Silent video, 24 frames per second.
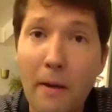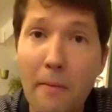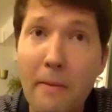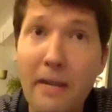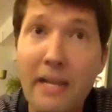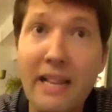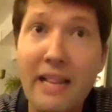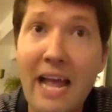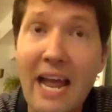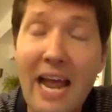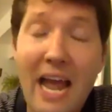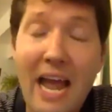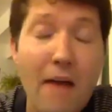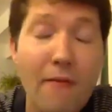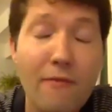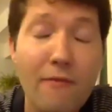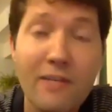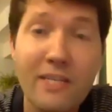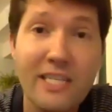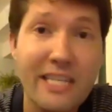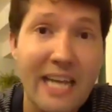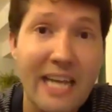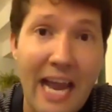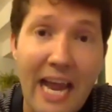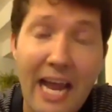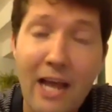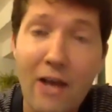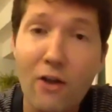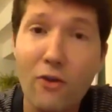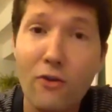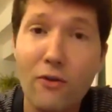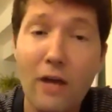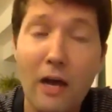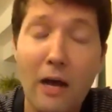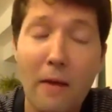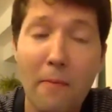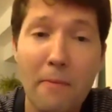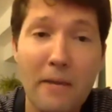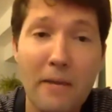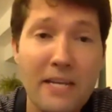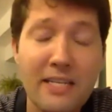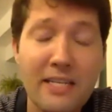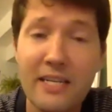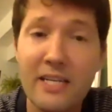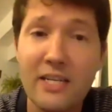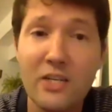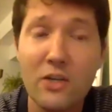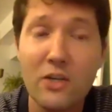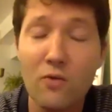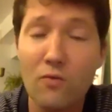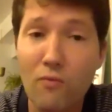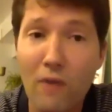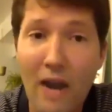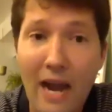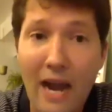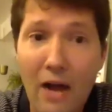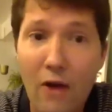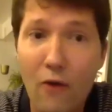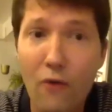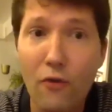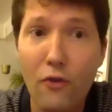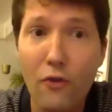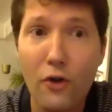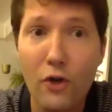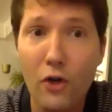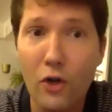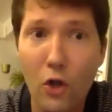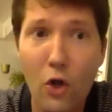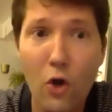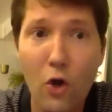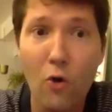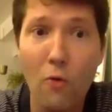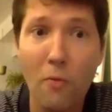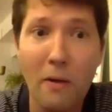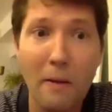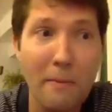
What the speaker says: I mean, they have scaled a business around the globe.